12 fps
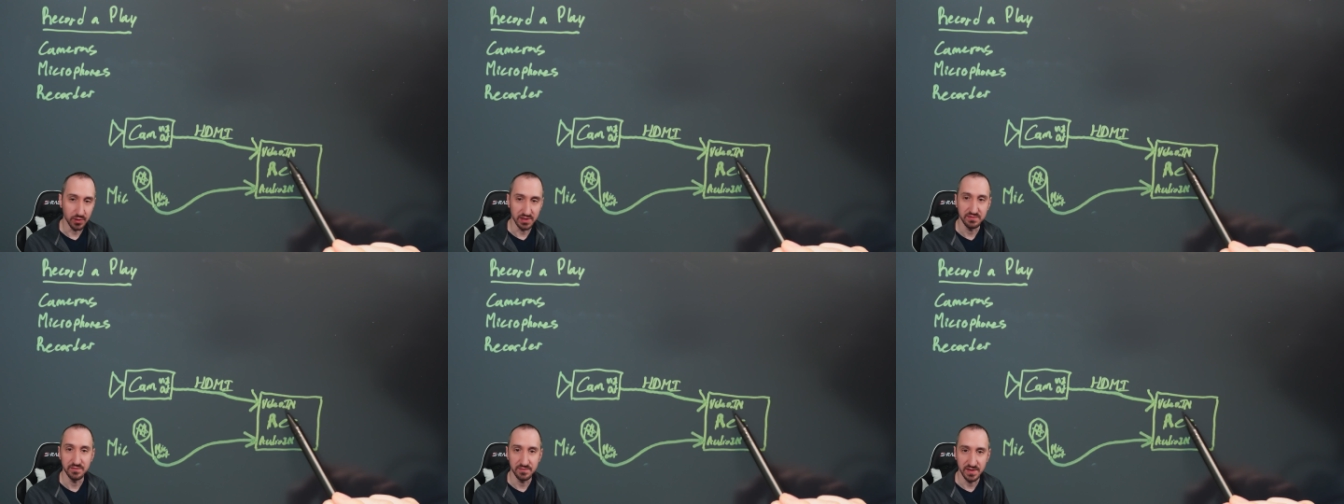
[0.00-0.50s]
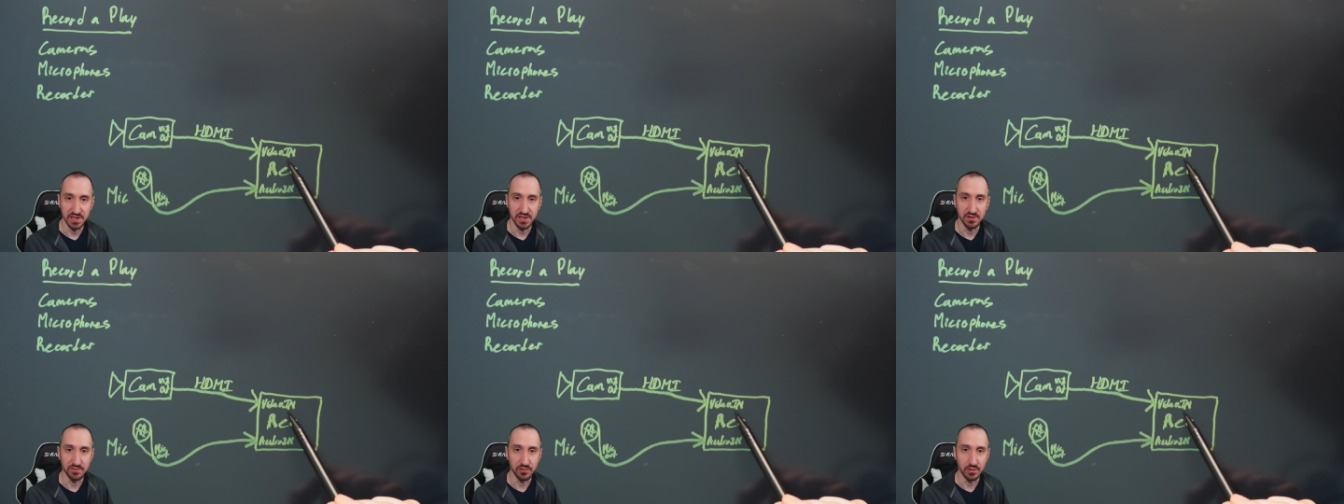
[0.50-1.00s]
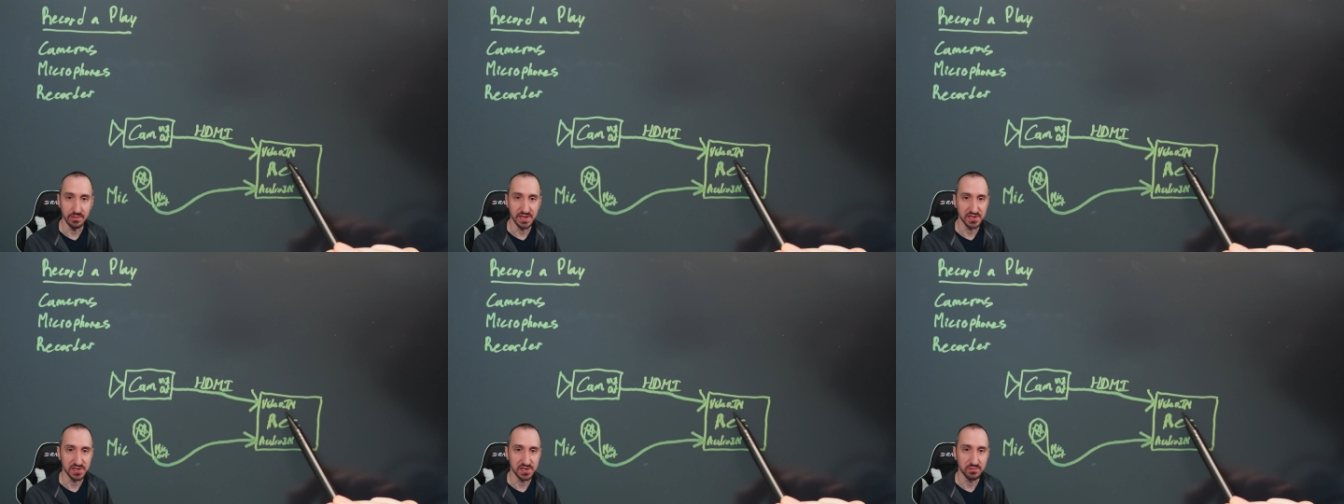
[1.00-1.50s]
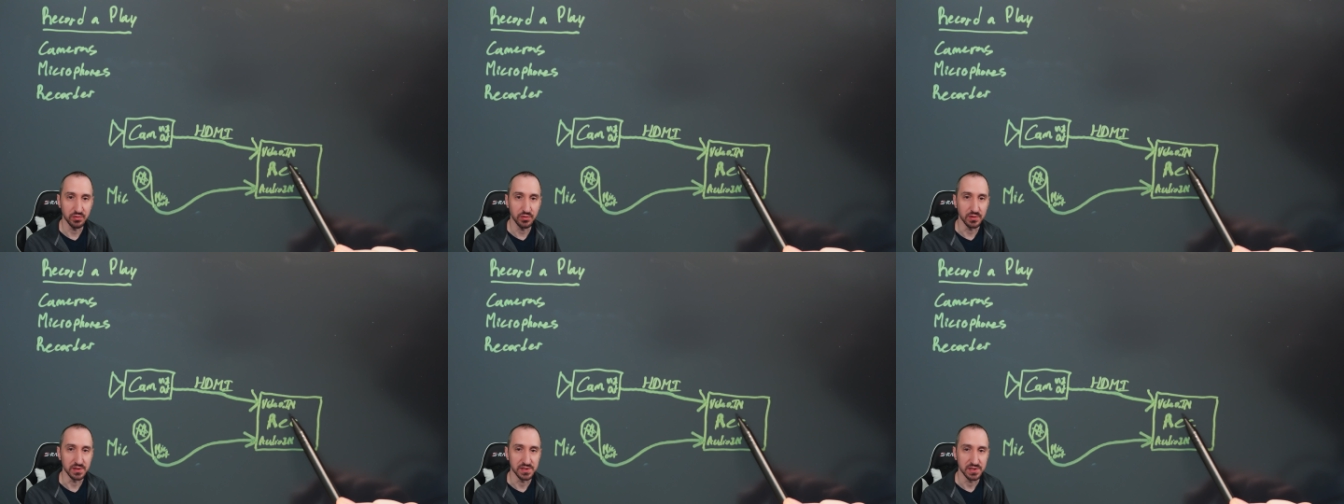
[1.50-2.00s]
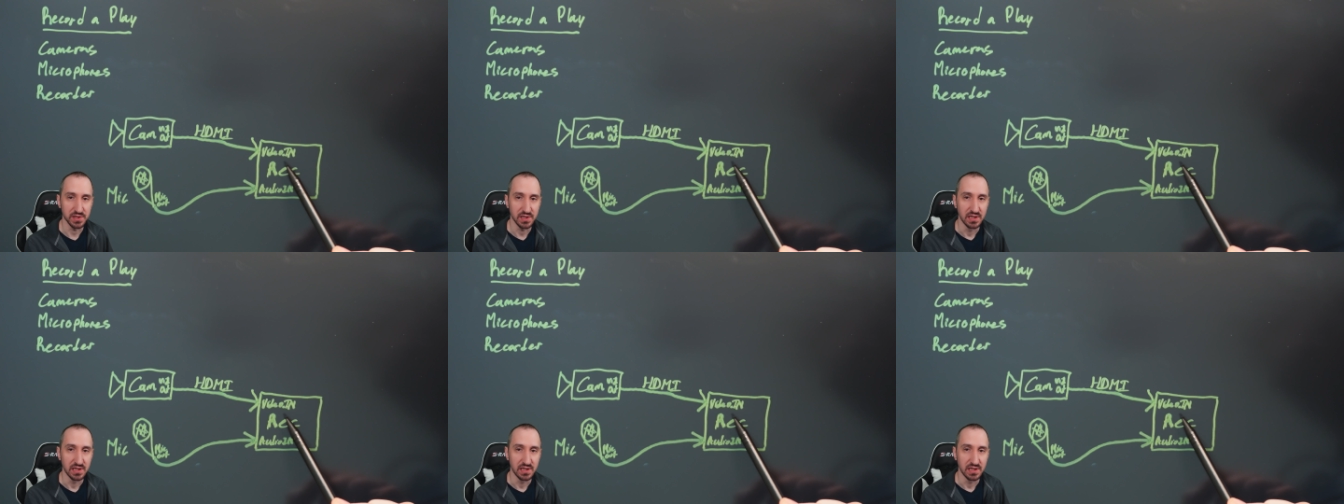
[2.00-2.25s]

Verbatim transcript: what video formats it supports.